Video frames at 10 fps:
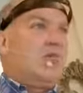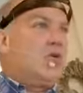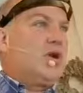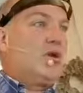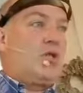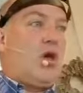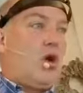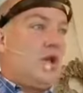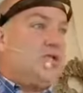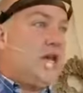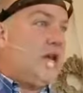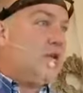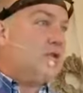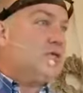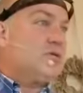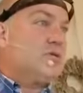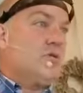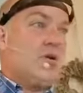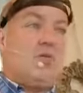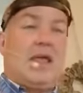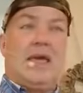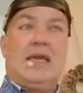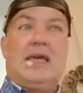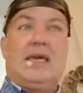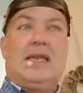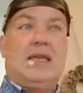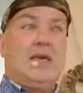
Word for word: bring your lawn chairs or a blanket,